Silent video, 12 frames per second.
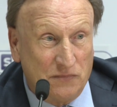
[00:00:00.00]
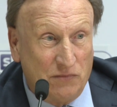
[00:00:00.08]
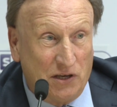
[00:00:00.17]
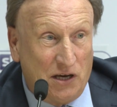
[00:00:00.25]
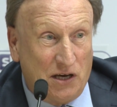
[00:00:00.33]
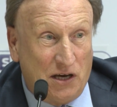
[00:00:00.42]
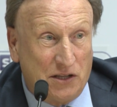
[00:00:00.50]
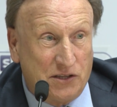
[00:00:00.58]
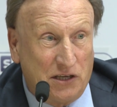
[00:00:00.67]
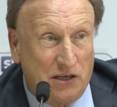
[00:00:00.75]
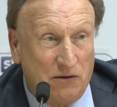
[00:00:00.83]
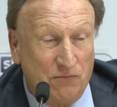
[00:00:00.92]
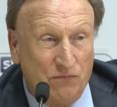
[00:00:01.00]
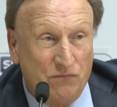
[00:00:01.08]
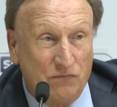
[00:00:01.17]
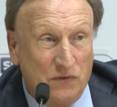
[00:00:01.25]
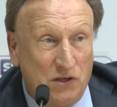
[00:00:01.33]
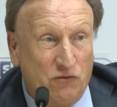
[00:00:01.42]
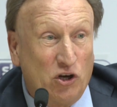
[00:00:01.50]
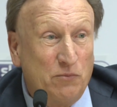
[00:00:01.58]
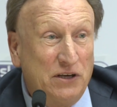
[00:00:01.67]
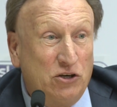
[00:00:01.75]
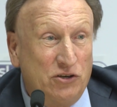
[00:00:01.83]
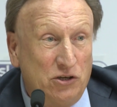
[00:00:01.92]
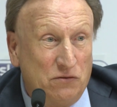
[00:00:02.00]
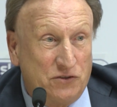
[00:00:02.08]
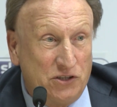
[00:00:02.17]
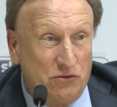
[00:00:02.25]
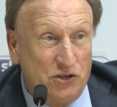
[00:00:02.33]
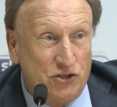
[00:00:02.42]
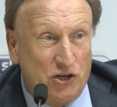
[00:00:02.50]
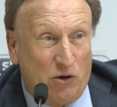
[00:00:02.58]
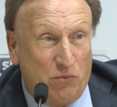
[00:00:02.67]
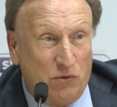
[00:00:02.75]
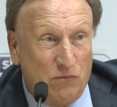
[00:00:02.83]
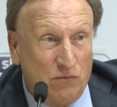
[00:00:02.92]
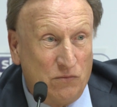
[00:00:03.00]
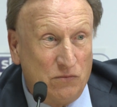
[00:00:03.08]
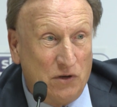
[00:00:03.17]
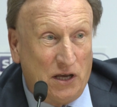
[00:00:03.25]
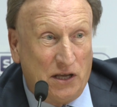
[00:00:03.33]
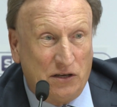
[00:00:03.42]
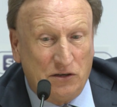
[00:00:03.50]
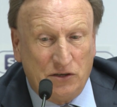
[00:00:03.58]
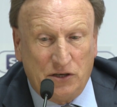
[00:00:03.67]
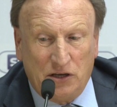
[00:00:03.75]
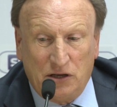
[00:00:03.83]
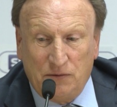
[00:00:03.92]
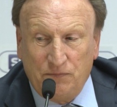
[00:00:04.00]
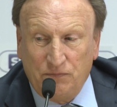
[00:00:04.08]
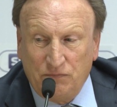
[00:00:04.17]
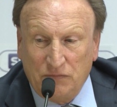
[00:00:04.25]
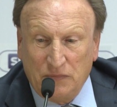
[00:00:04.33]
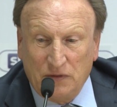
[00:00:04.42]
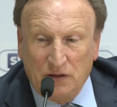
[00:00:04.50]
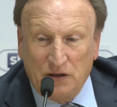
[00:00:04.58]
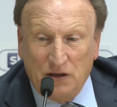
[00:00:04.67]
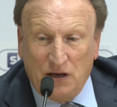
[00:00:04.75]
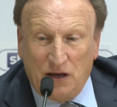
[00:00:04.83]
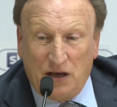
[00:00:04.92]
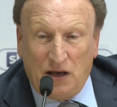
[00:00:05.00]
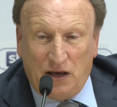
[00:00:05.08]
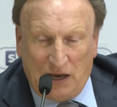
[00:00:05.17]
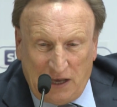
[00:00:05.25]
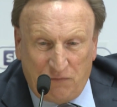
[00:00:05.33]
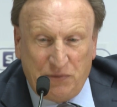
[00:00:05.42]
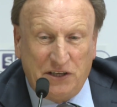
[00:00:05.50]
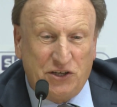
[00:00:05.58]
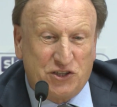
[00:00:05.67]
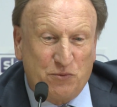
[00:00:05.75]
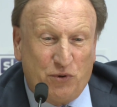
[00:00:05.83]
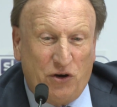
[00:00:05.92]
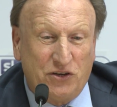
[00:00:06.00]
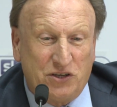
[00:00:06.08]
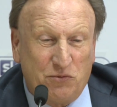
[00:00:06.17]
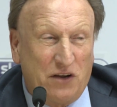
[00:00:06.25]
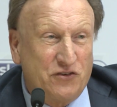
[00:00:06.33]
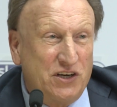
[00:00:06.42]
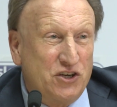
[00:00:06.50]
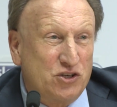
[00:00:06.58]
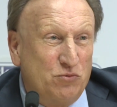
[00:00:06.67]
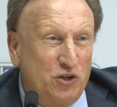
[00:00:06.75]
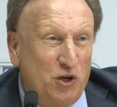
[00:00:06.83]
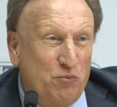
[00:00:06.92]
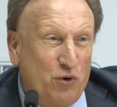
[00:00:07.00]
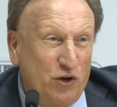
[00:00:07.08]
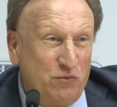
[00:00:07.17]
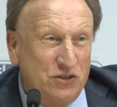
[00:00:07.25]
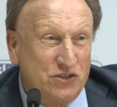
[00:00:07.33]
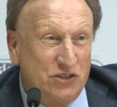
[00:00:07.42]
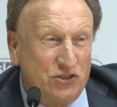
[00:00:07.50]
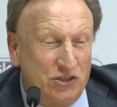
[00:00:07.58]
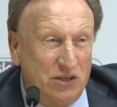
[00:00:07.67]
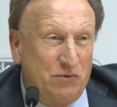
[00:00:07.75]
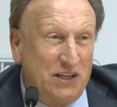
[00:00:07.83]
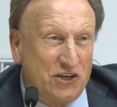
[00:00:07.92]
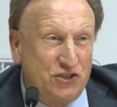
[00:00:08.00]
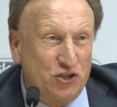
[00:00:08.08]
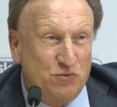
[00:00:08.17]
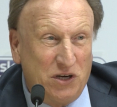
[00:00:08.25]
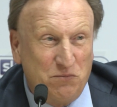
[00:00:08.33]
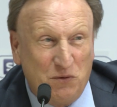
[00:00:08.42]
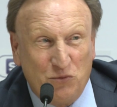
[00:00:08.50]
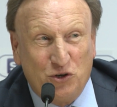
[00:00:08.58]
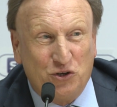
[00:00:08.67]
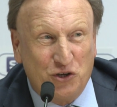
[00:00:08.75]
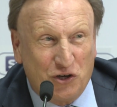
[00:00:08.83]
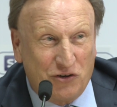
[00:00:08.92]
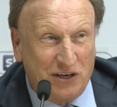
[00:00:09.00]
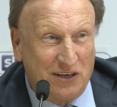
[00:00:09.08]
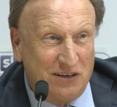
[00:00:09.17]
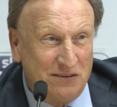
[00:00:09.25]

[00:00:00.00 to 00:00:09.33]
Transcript: I think you've got to be good enough to do the job, and I have been disappointed when I've seen some of the appointments this year, but that's just made me more hungry